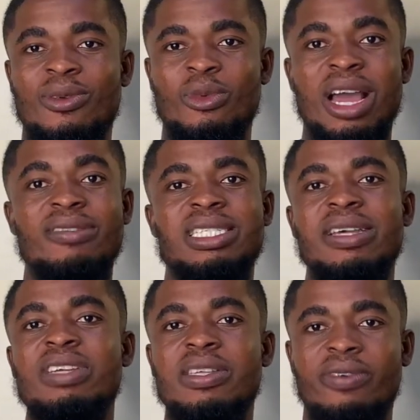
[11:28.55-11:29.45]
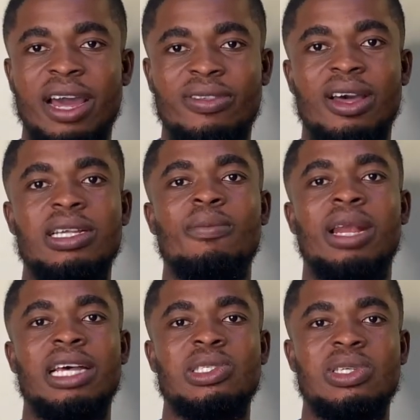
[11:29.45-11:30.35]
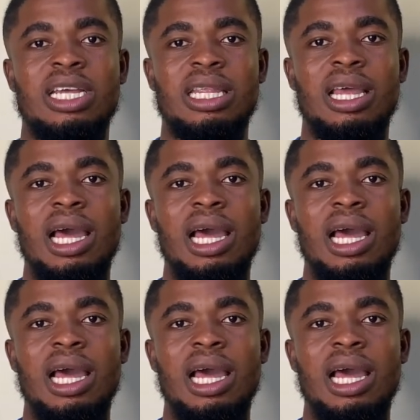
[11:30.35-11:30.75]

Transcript: We have 75,000 plus students.